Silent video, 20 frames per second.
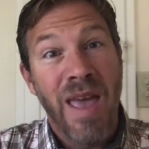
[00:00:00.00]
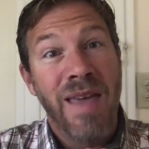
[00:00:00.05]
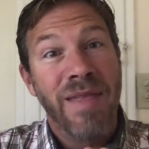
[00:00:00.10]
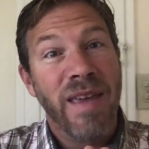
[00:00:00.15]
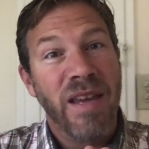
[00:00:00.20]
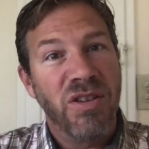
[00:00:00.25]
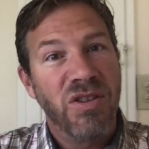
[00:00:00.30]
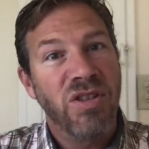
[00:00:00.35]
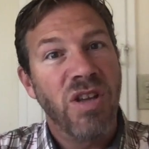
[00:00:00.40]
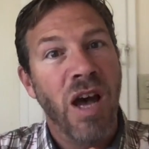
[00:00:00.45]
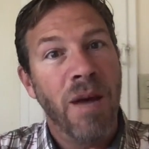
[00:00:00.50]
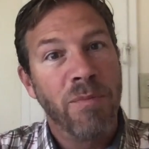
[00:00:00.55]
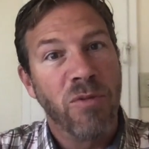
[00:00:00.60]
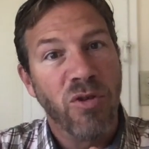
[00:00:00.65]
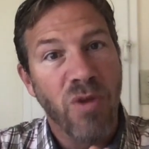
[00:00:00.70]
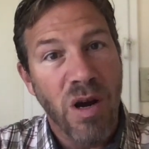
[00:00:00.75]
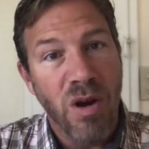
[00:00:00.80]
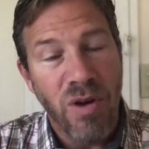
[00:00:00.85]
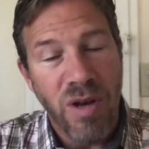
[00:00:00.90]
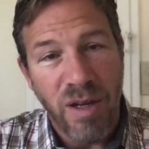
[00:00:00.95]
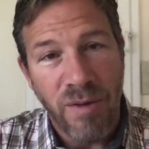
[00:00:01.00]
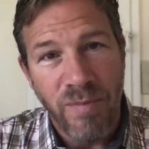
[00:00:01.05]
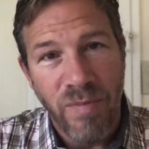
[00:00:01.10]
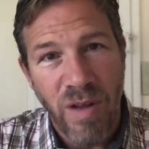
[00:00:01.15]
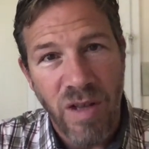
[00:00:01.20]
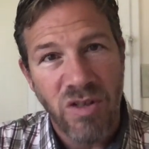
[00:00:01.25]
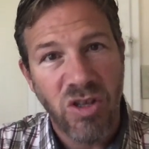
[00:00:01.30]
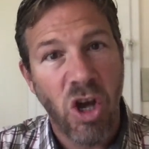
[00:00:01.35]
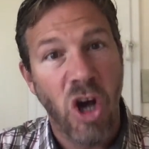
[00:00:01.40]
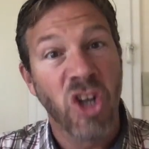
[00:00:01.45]
they stop growing.
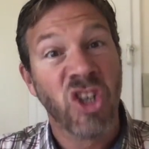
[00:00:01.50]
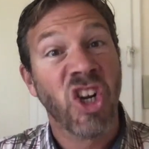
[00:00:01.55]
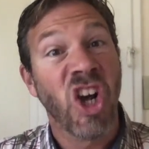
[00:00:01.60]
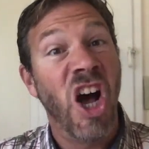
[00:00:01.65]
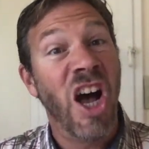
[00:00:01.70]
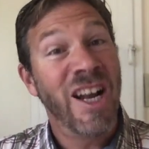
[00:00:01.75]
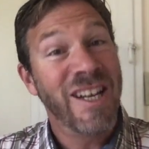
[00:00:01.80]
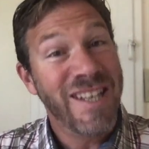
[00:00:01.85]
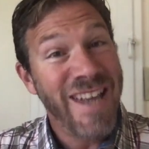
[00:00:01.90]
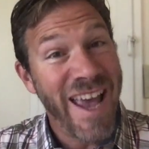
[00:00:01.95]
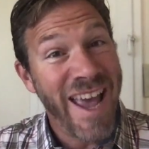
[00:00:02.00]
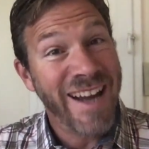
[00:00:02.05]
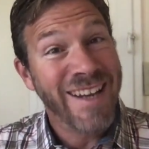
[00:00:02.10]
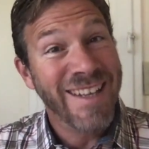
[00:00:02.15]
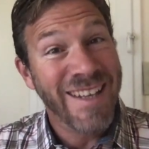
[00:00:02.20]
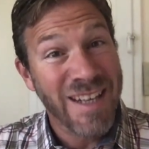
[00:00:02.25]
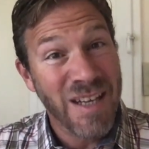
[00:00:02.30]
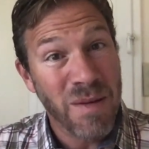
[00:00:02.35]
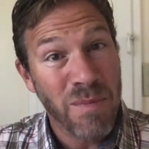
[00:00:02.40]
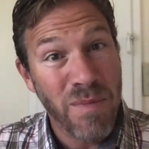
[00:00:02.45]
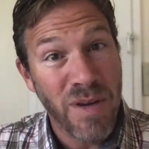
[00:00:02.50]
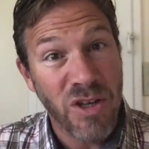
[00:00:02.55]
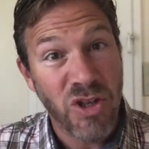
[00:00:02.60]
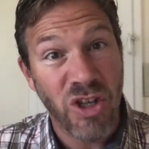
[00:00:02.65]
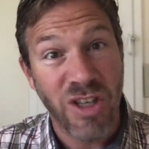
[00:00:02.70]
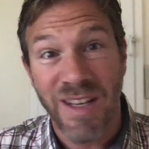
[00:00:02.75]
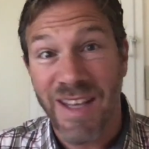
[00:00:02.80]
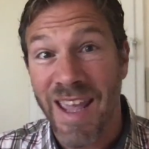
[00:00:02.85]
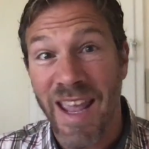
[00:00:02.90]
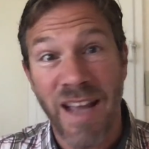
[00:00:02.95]
It's called contact
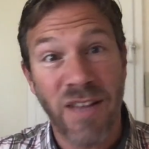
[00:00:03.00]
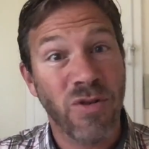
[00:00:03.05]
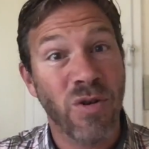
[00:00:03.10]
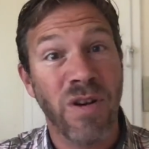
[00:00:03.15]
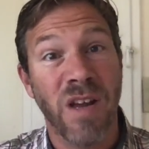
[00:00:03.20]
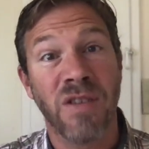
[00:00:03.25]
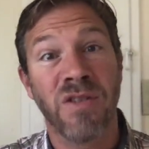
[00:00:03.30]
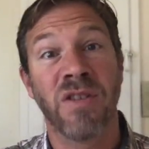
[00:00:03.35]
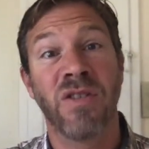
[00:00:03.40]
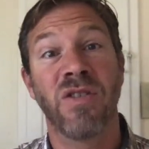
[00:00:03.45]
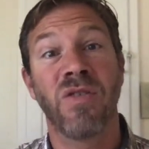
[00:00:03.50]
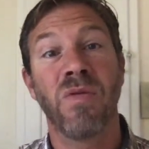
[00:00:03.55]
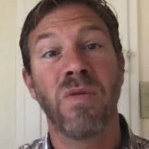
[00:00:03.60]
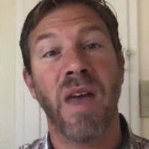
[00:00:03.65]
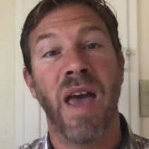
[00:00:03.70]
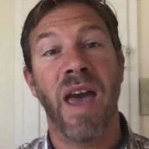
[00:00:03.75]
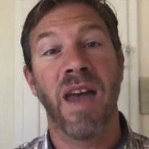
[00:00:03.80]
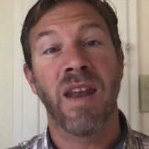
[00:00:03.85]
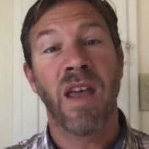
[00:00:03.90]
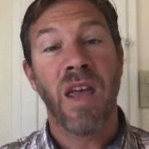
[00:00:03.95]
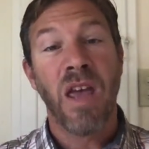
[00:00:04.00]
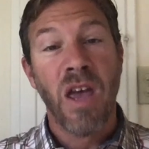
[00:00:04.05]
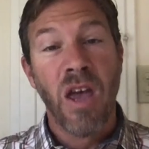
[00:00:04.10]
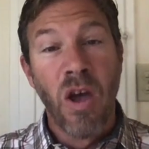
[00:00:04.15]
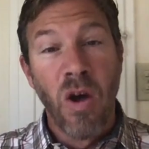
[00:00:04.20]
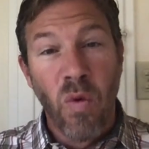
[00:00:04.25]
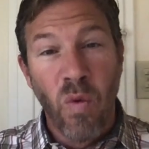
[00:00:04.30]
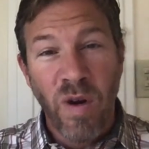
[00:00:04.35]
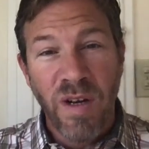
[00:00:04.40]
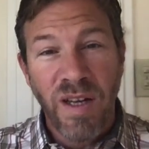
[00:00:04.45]
inhibition. Cancer doesn't do that.
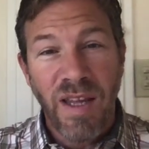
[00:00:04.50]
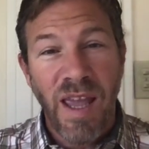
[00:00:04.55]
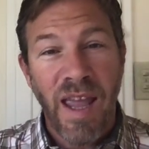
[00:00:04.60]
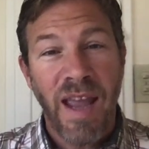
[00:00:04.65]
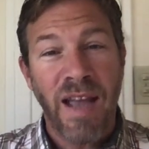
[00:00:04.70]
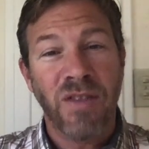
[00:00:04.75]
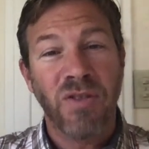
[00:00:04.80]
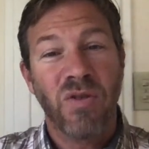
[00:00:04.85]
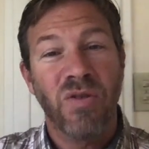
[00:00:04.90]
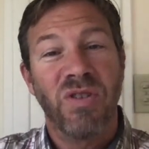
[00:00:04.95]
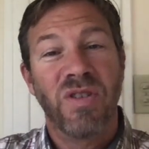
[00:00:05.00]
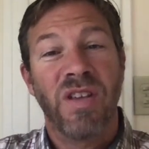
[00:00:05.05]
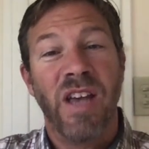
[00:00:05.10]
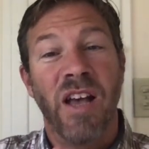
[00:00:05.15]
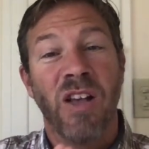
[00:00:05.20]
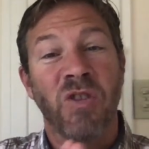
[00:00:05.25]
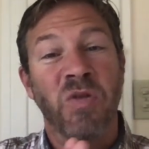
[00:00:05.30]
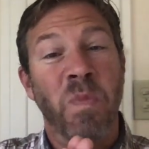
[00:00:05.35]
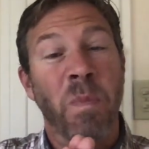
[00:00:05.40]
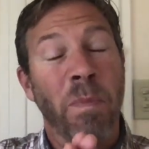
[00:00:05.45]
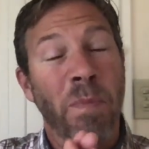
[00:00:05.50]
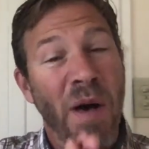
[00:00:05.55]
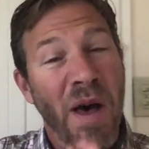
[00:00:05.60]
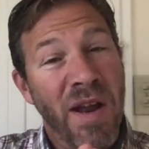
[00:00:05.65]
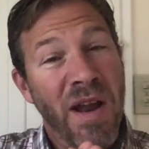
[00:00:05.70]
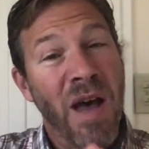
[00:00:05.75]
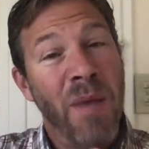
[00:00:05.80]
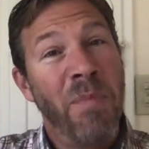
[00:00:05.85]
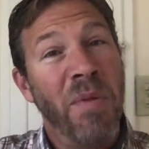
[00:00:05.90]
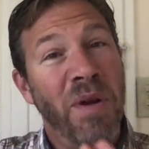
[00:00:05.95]
When cancer cells butt
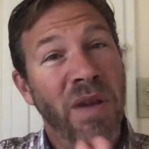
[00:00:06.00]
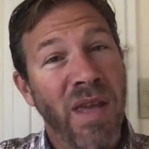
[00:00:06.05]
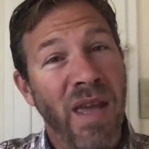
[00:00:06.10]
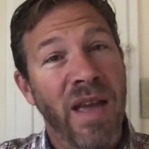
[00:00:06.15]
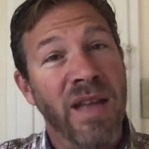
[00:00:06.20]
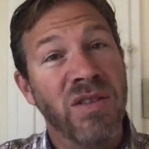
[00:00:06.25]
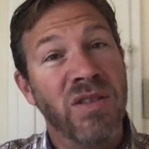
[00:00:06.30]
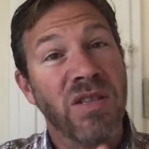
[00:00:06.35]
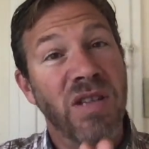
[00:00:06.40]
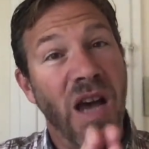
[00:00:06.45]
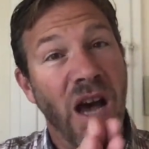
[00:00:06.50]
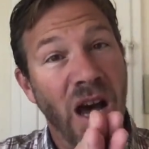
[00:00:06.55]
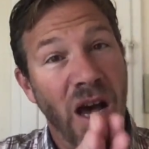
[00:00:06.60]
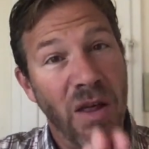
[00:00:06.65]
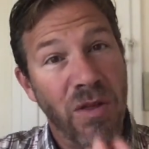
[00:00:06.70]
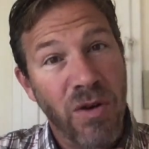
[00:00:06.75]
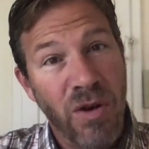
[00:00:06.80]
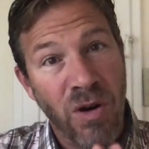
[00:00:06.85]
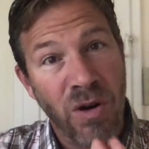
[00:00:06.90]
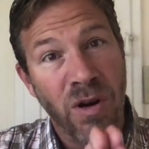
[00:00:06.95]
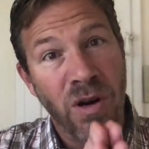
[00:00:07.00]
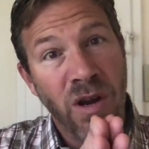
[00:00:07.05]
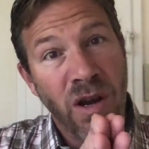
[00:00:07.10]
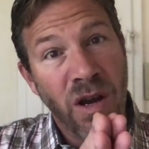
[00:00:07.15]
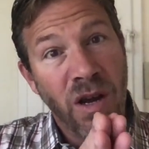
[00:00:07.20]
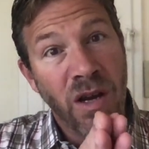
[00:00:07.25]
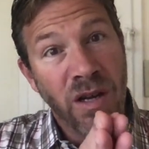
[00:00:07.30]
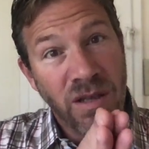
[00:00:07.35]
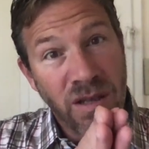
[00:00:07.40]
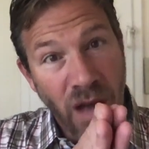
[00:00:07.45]
up against other
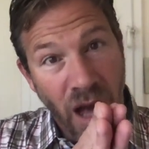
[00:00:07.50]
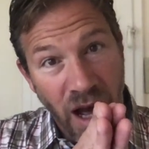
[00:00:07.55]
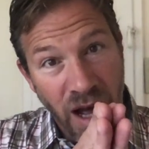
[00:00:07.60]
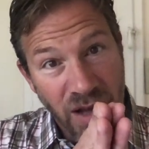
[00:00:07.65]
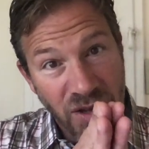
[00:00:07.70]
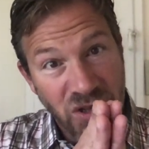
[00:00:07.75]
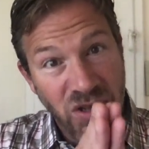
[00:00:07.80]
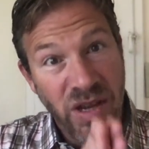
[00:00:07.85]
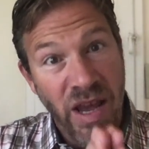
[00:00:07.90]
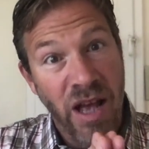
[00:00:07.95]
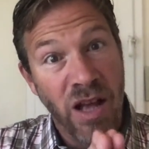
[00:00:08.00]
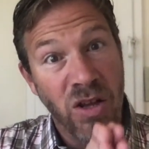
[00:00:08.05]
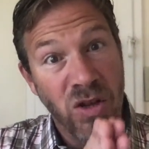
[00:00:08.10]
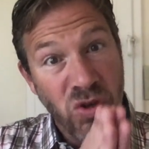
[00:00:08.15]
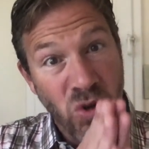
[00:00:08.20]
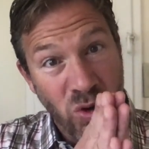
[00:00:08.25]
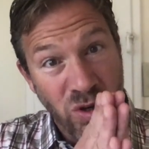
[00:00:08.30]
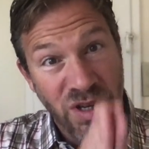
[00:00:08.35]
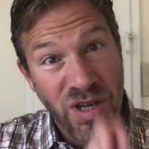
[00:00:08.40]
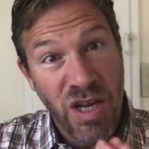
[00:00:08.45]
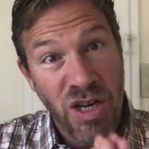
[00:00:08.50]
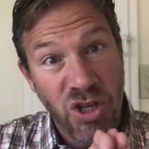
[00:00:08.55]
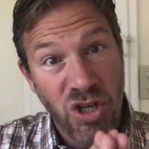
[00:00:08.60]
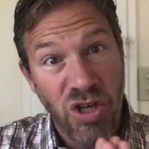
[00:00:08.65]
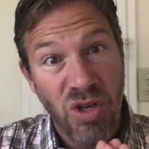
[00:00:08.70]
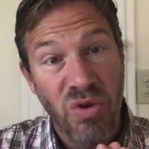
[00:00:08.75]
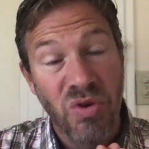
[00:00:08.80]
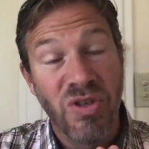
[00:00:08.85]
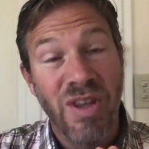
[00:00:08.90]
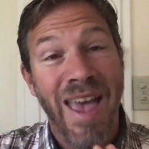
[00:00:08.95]
cells or
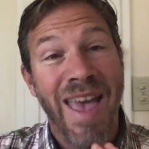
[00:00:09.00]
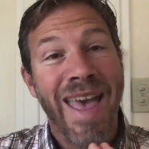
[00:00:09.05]
tissues,